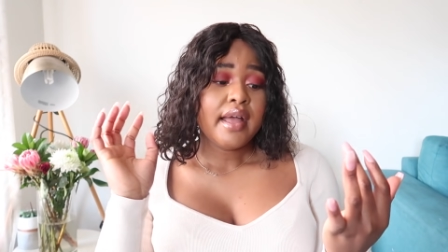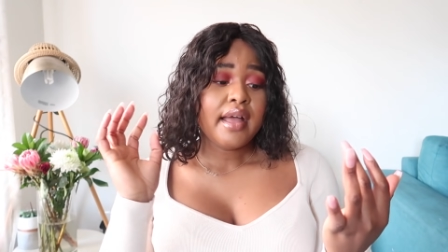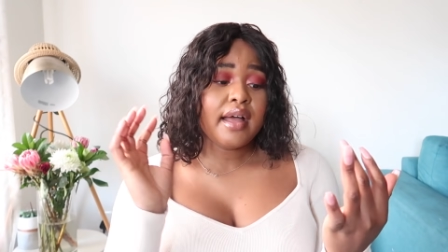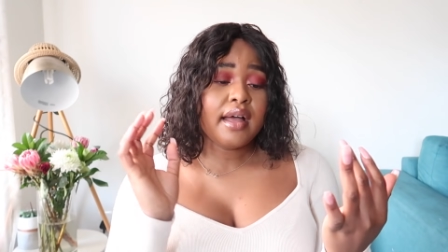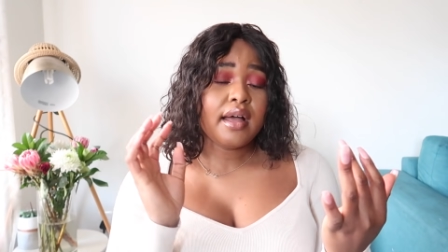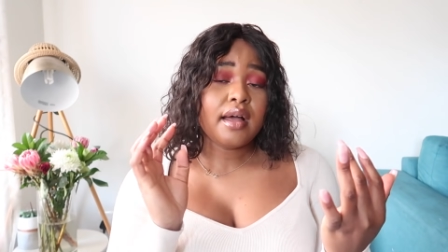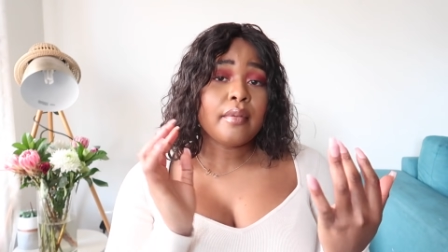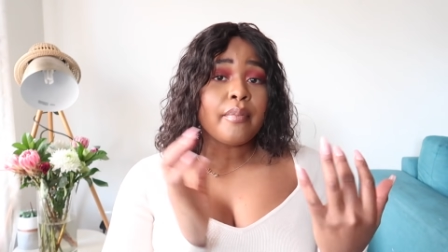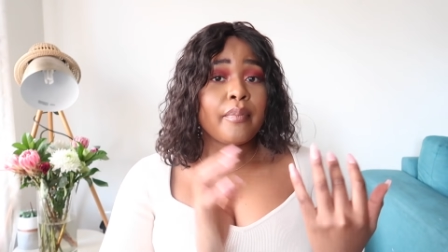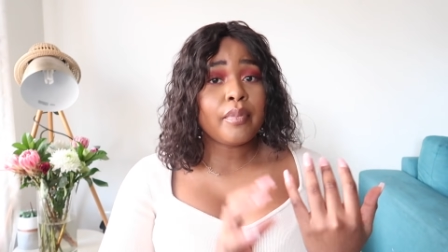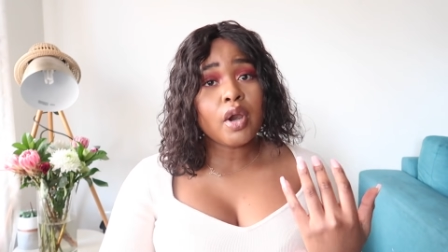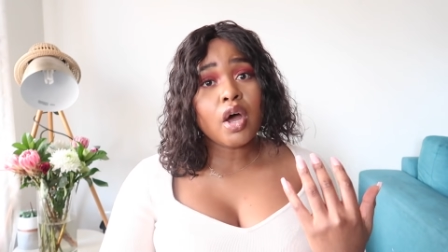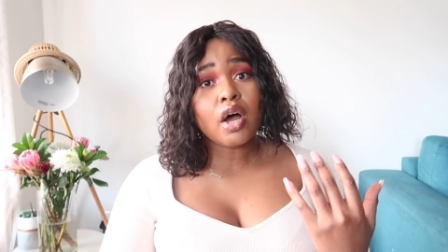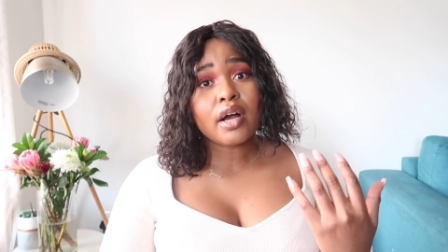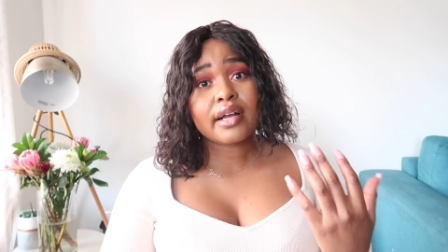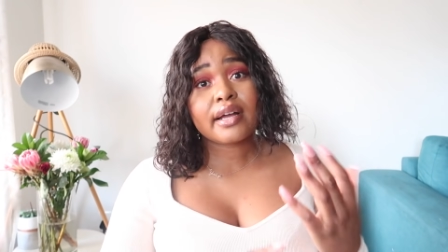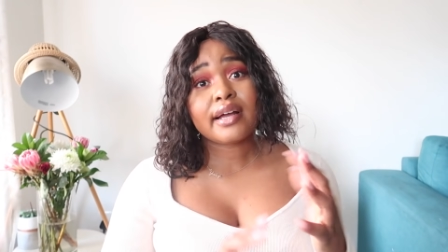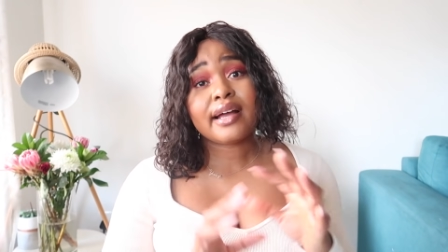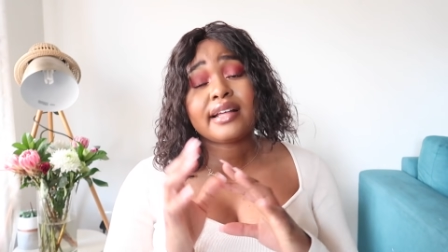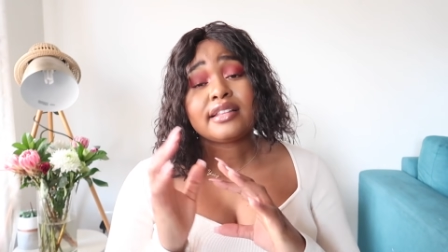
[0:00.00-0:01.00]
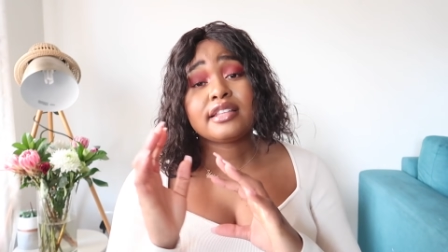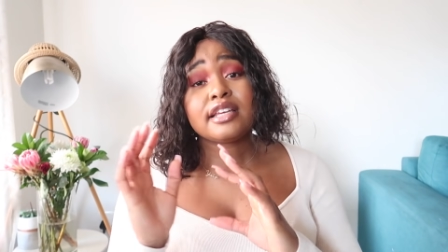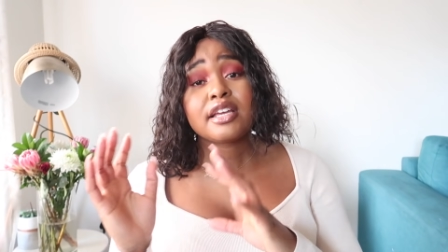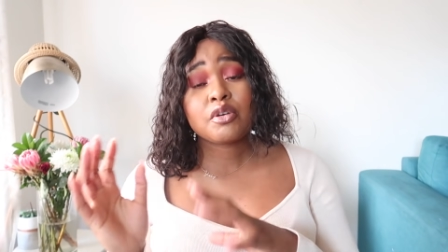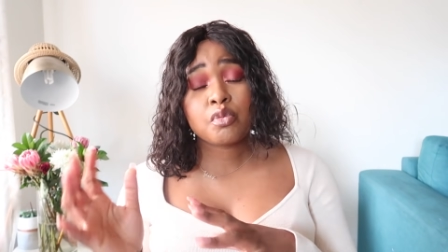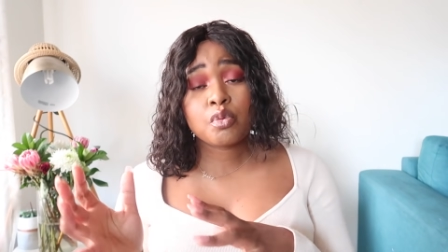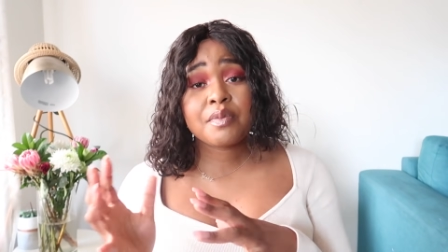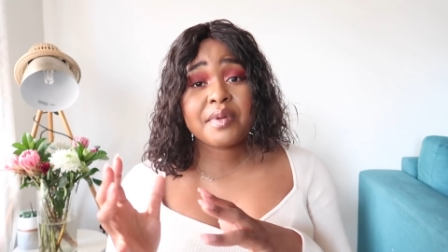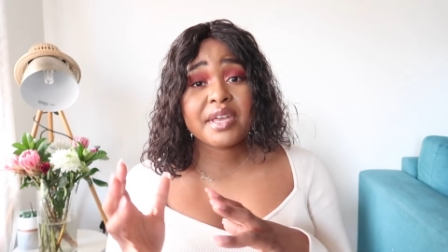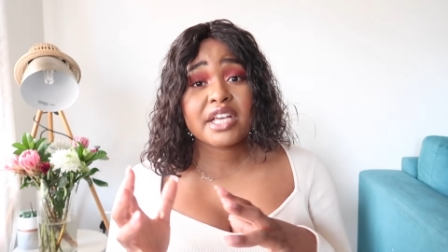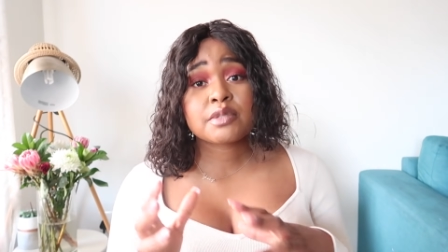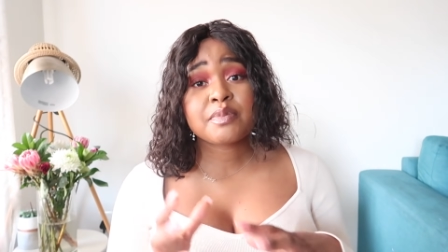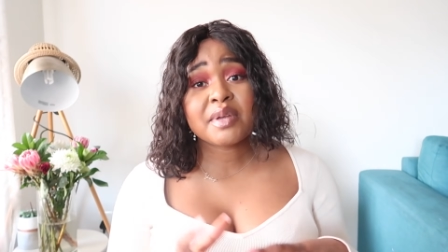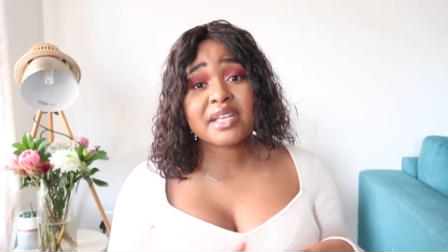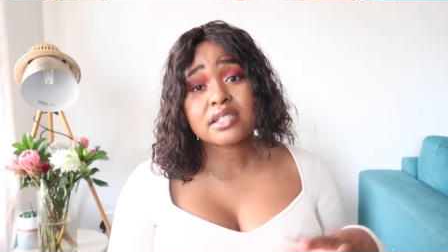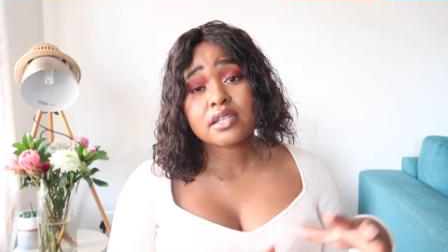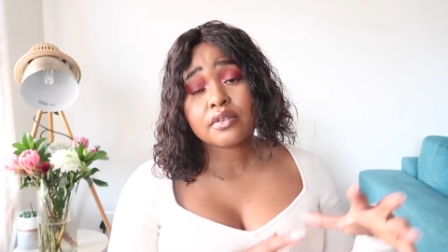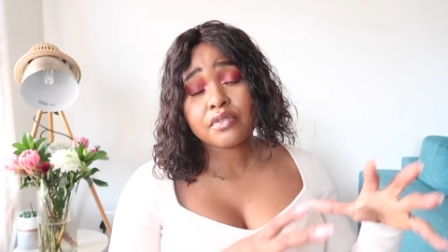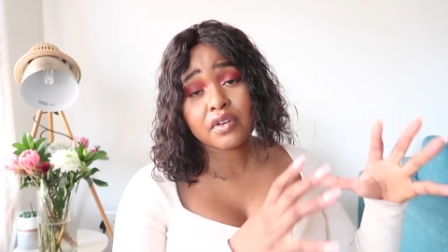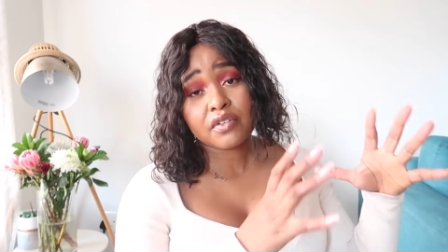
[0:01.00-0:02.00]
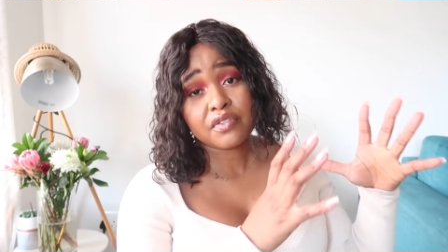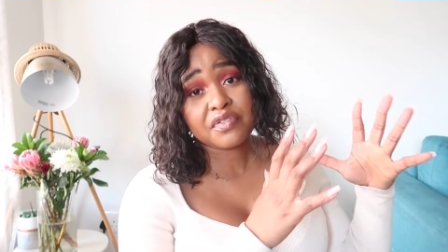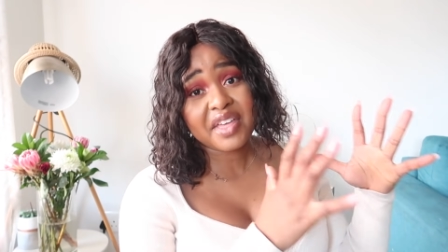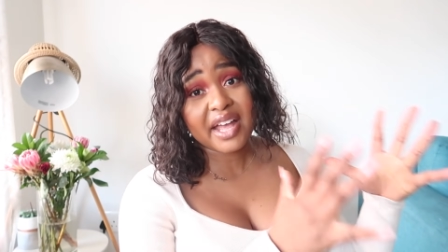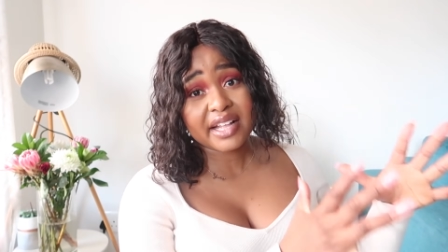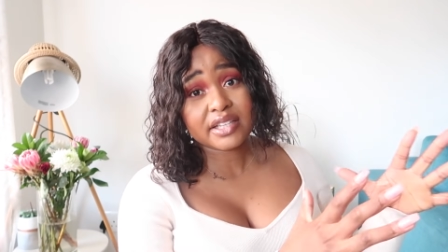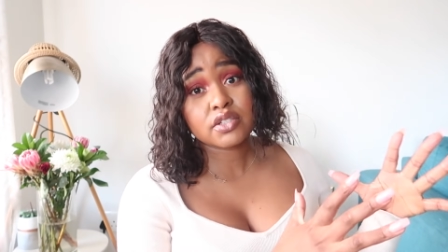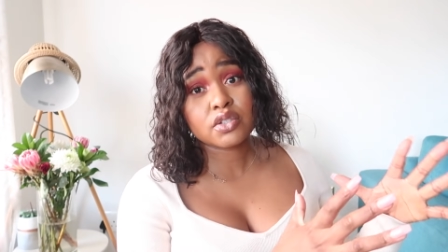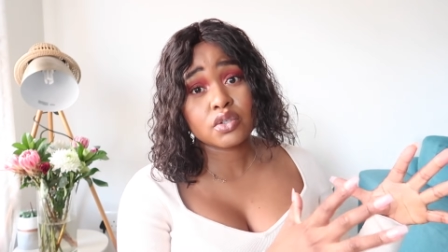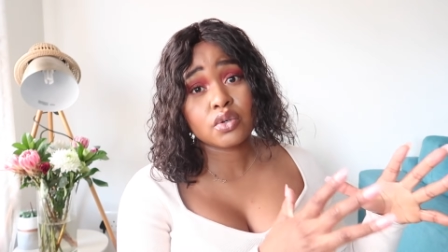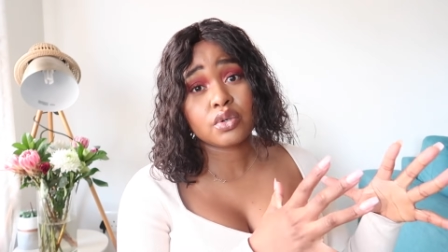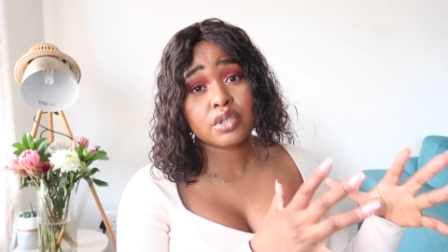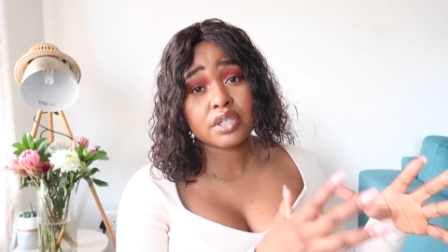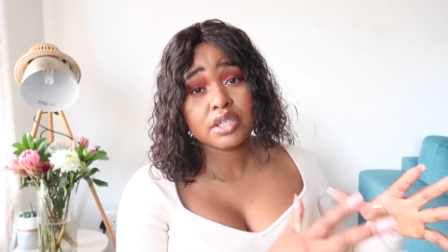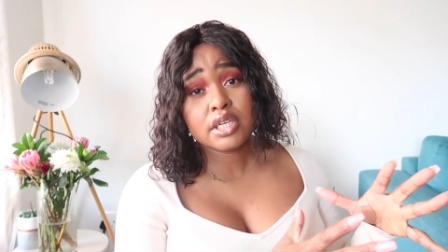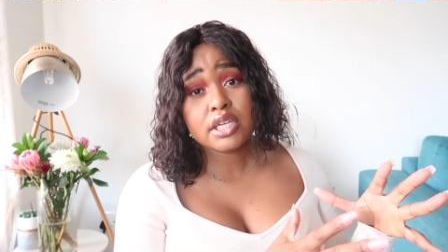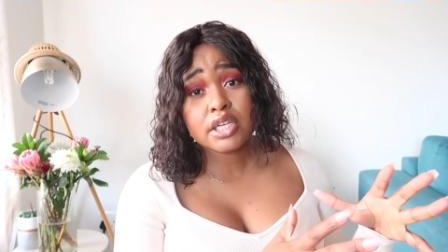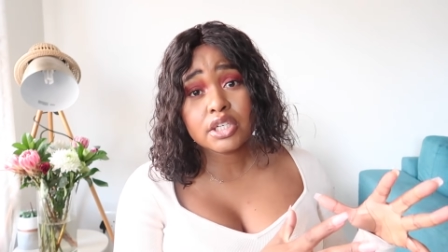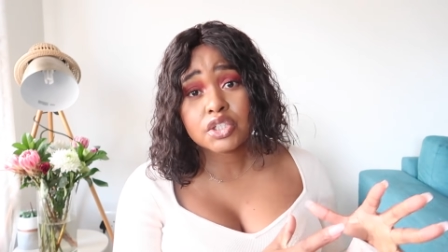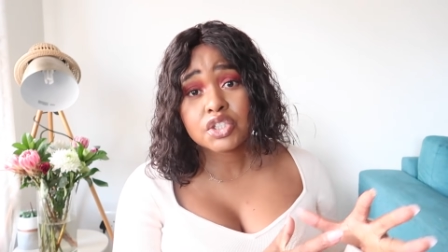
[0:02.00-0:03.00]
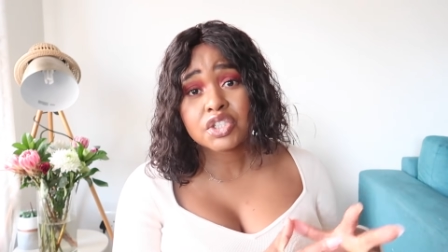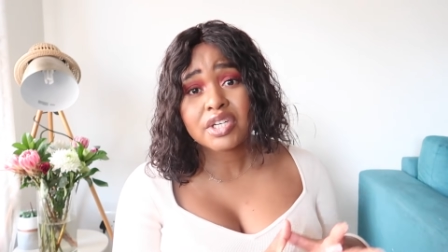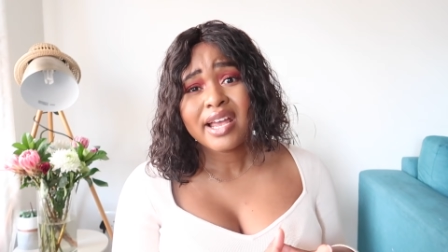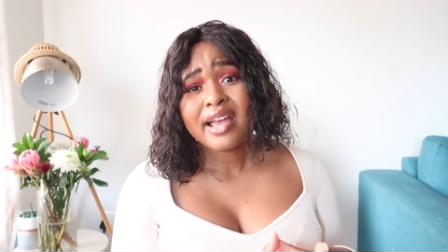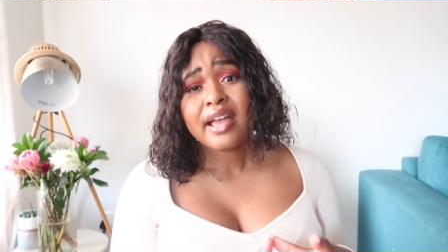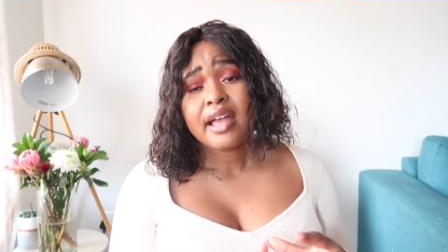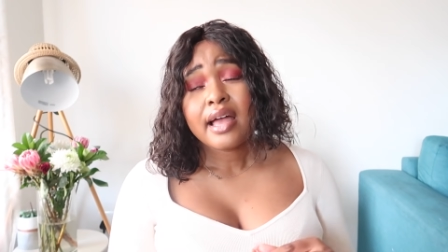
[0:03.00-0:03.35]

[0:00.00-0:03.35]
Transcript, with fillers: uh, blogger. I think it would be expensive if that's your niche,